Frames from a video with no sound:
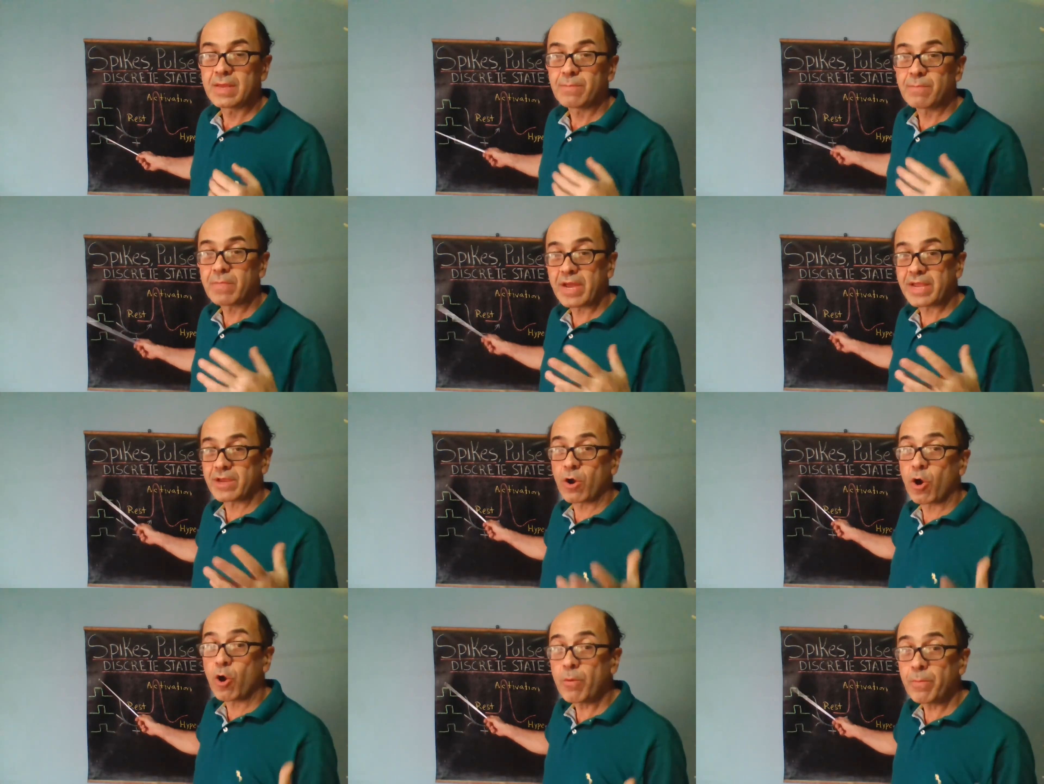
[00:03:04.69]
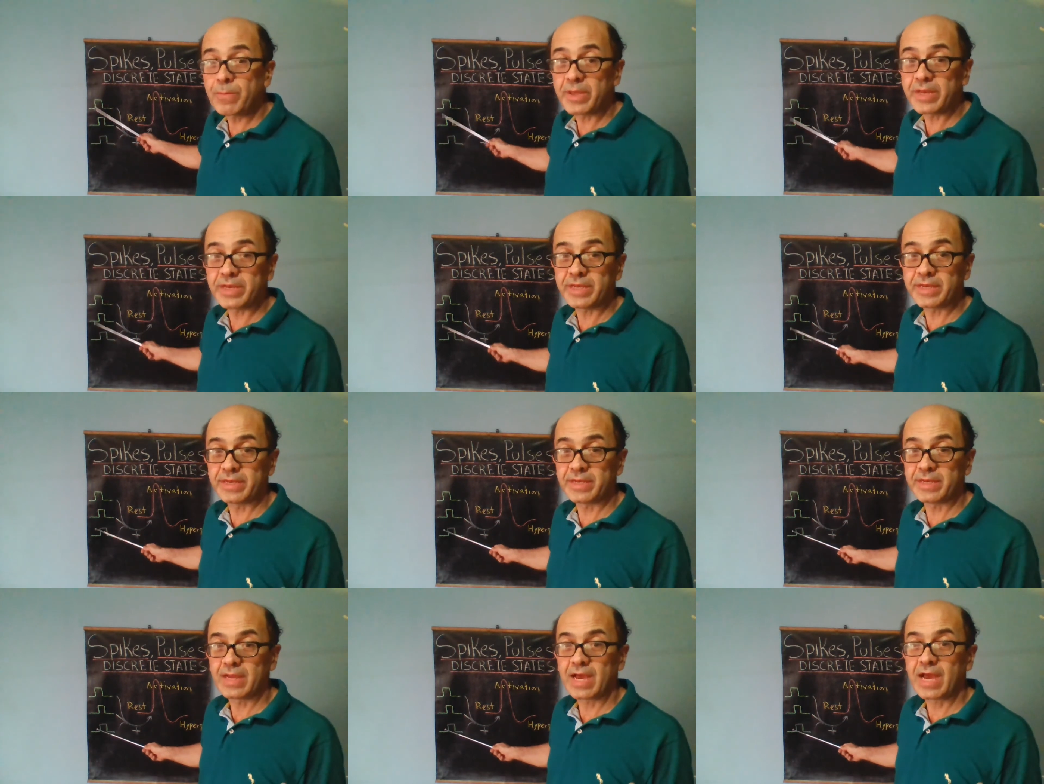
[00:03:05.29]
By
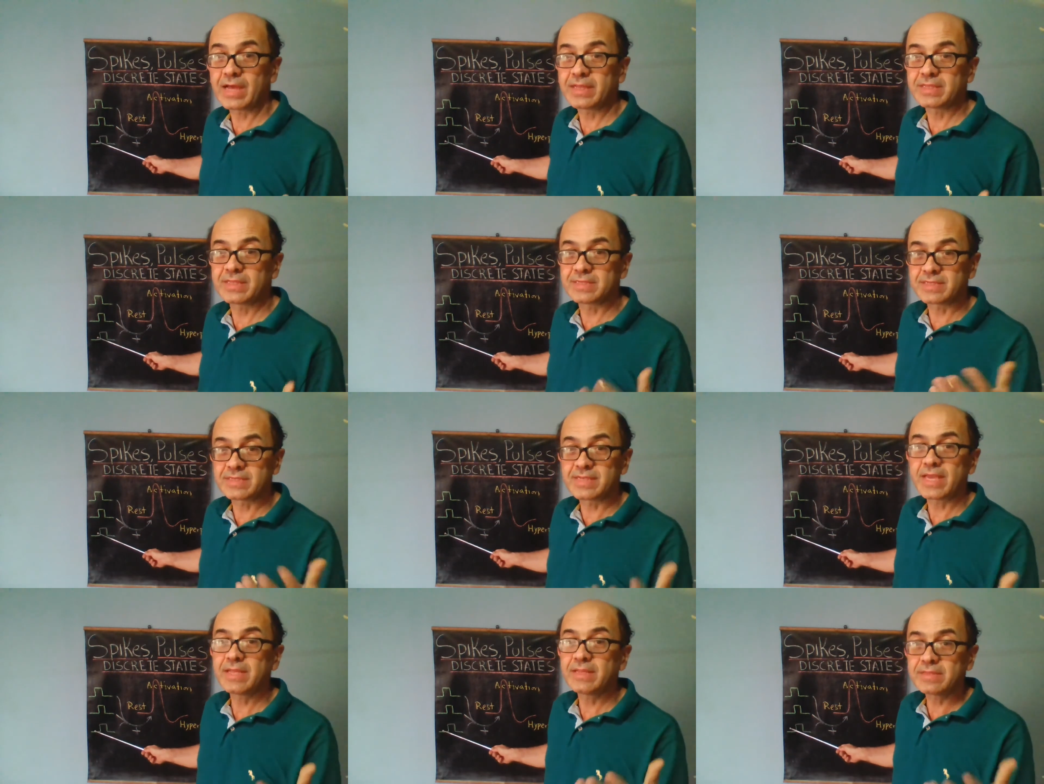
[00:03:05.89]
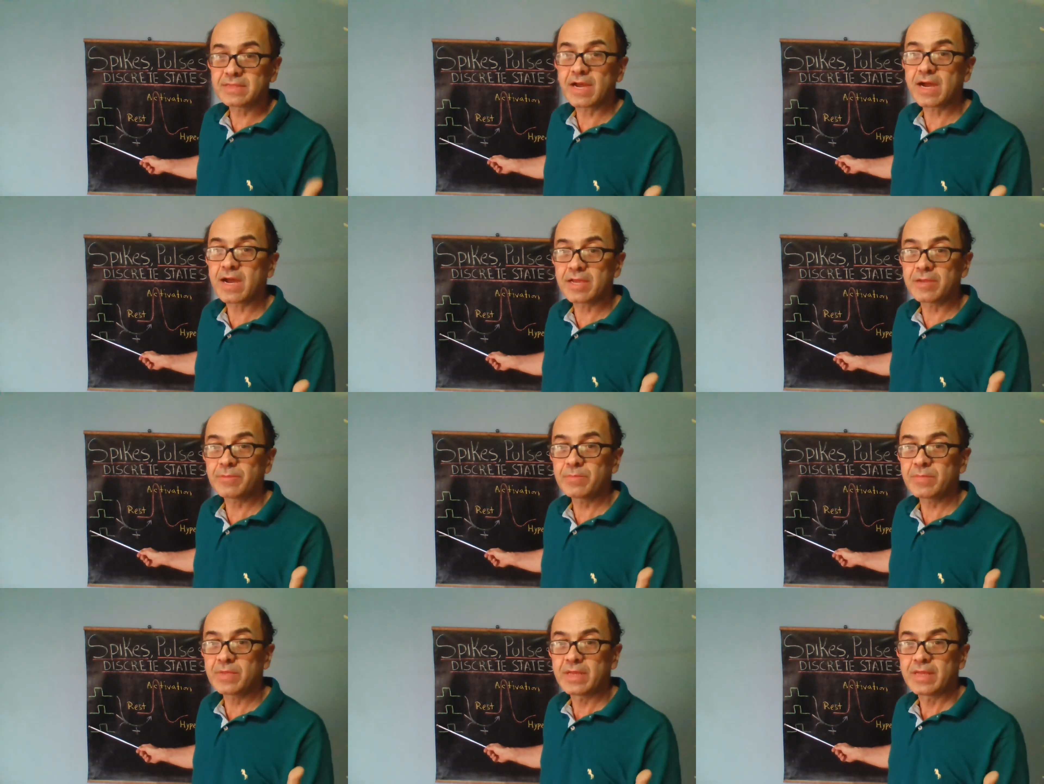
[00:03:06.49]
opening at the same
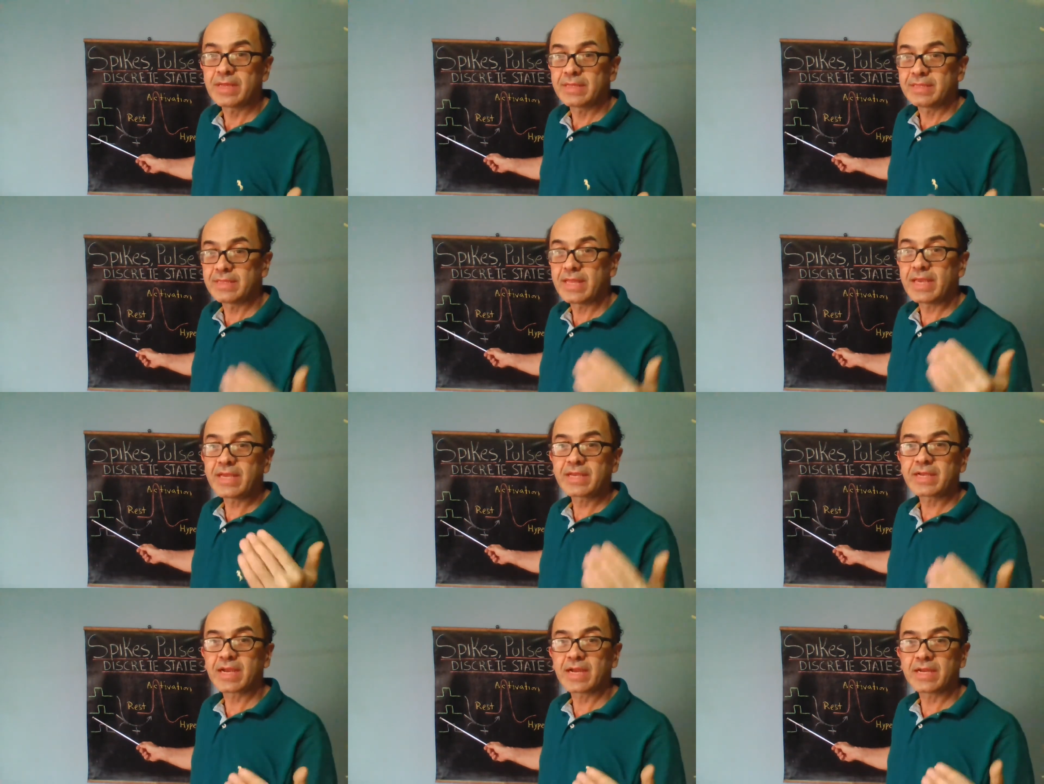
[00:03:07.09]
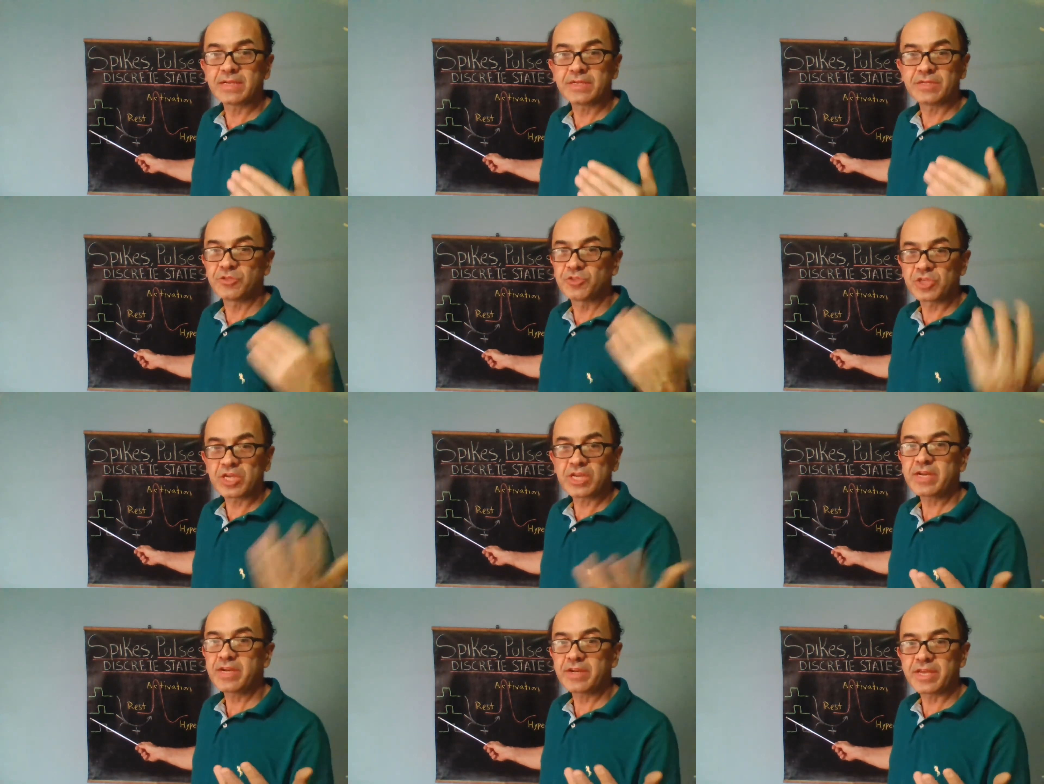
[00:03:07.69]
time, they can
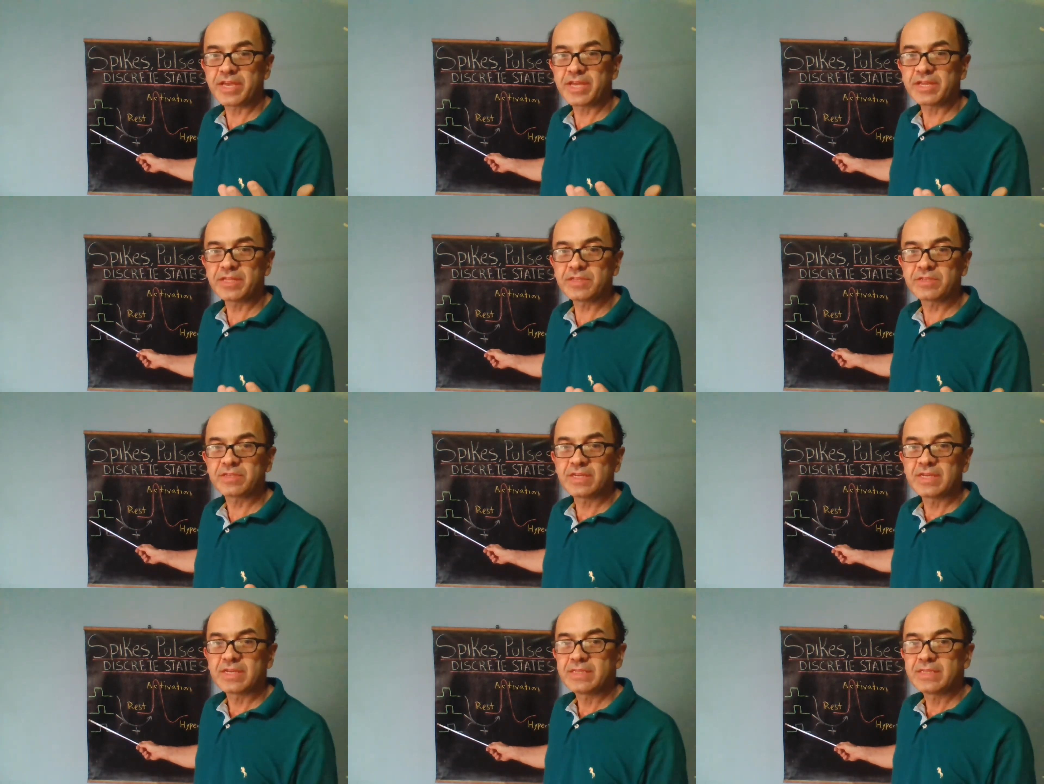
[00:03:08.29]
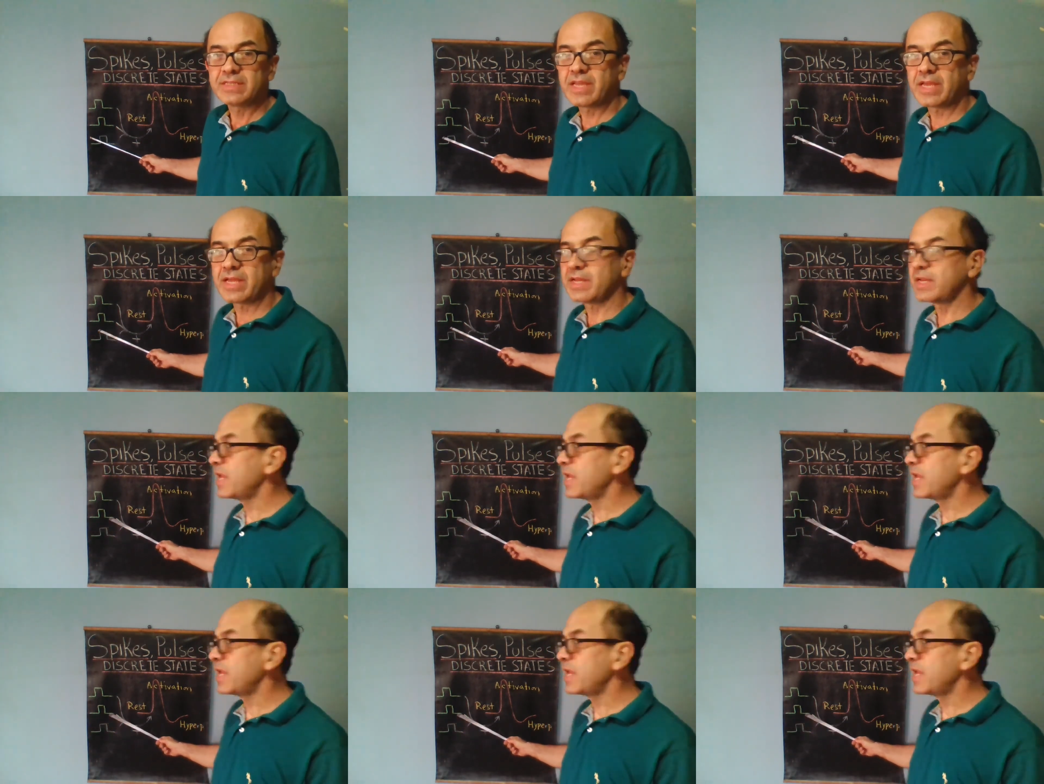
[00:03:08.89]
generate the